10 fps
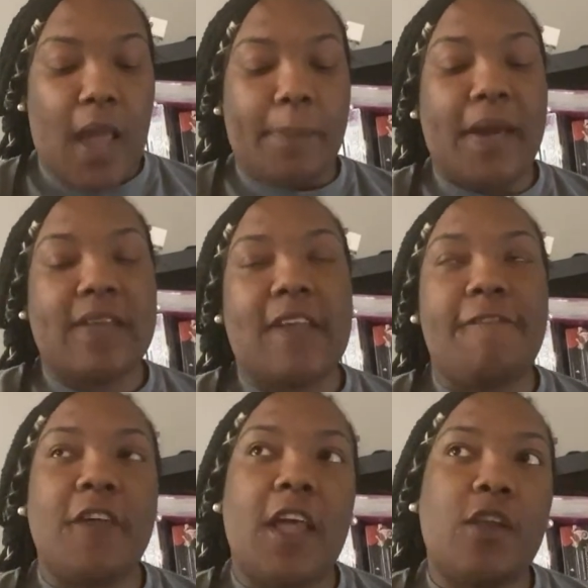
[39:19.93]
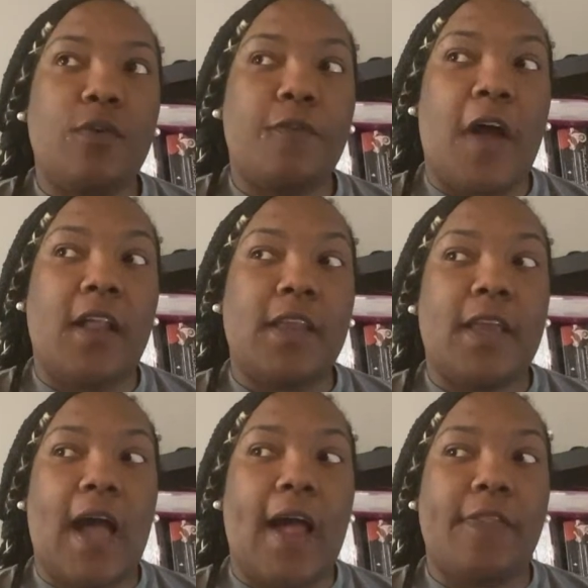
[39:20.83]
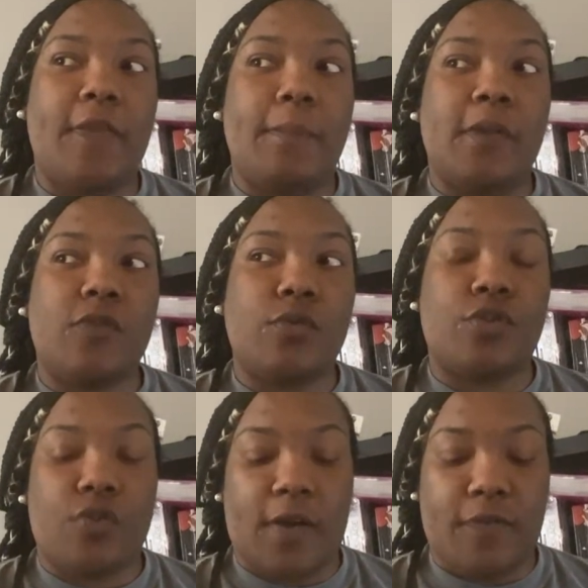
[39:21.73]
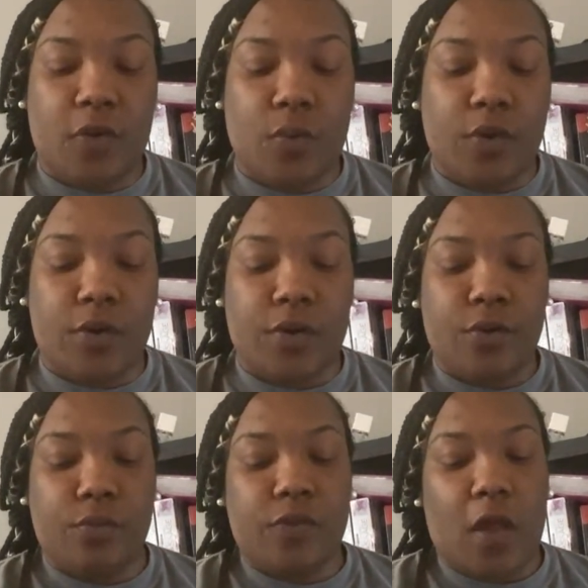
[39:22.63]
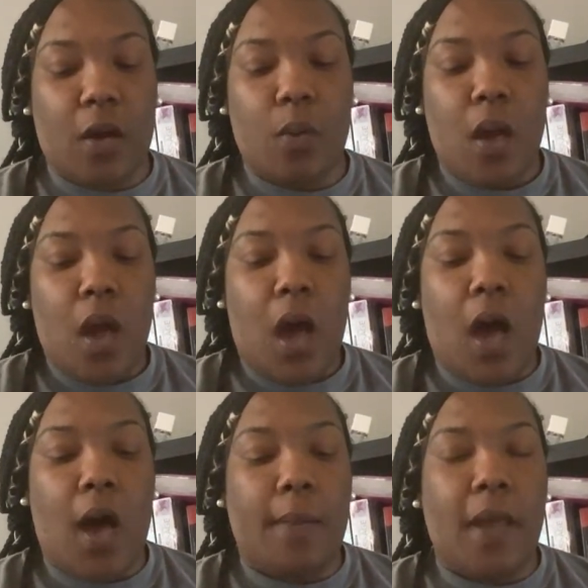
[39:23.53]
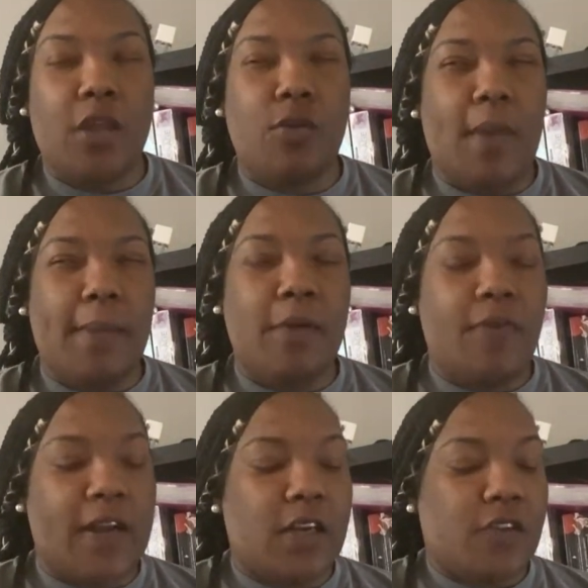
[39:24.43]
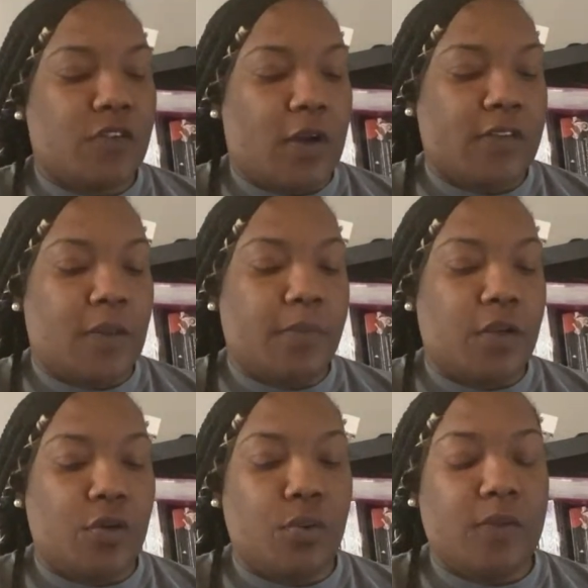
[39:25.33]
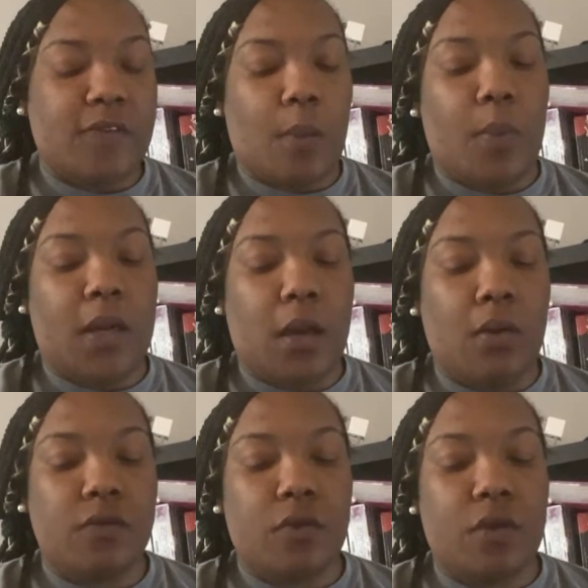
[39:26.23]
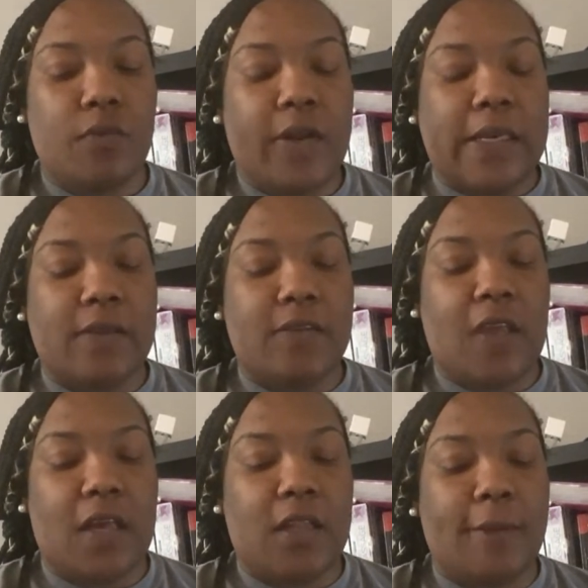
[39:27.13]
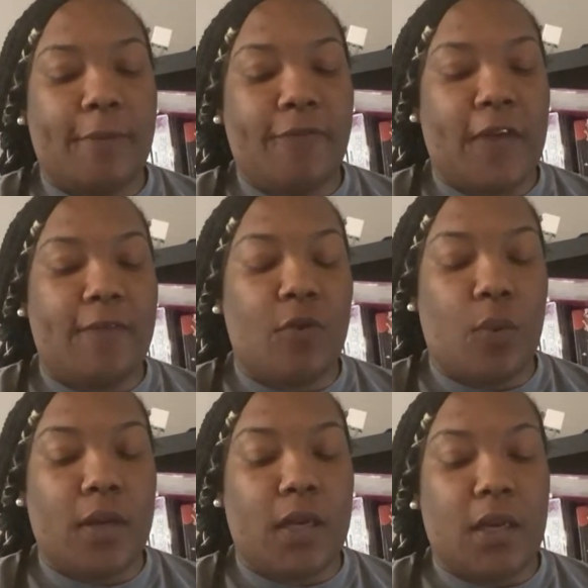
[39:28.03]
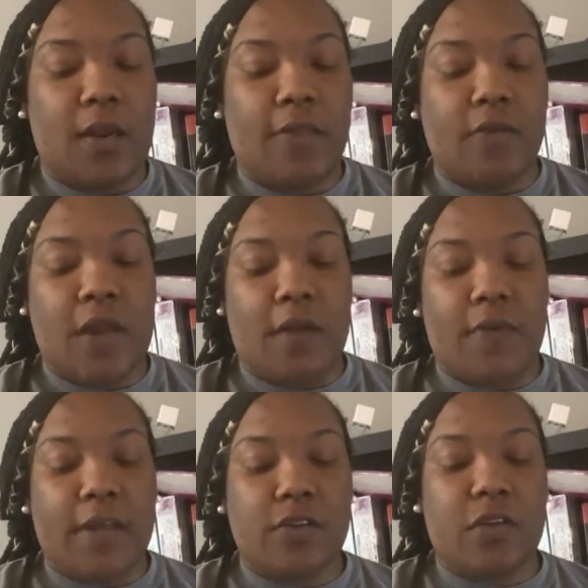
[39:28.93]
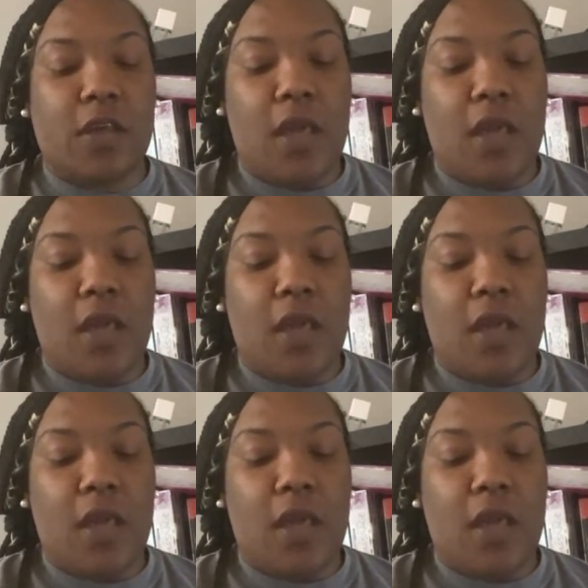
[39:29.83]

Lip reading: because I feel like you finally got the mental strength in order to do so. You may be ready to start something new with someone else, or you're ready to take a leap of faith going in another direction.